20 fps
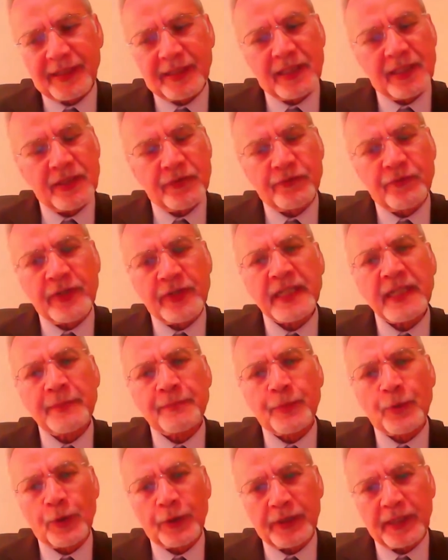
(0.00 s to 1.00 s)
very
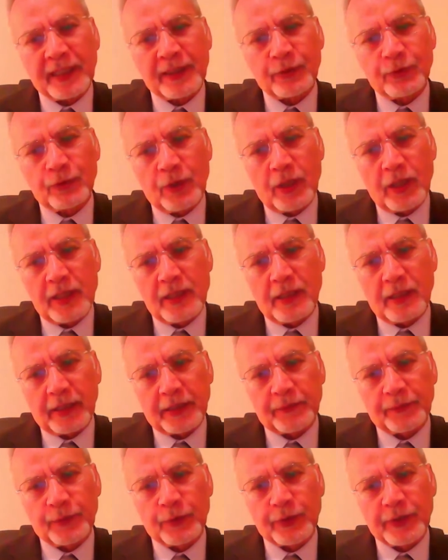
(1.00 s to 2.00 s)
important to highlight for
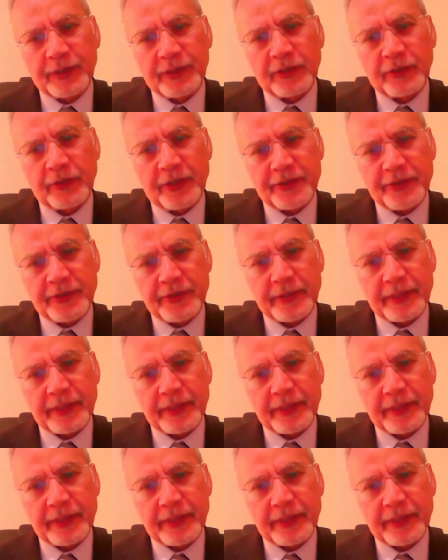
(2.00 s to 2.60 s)
the industry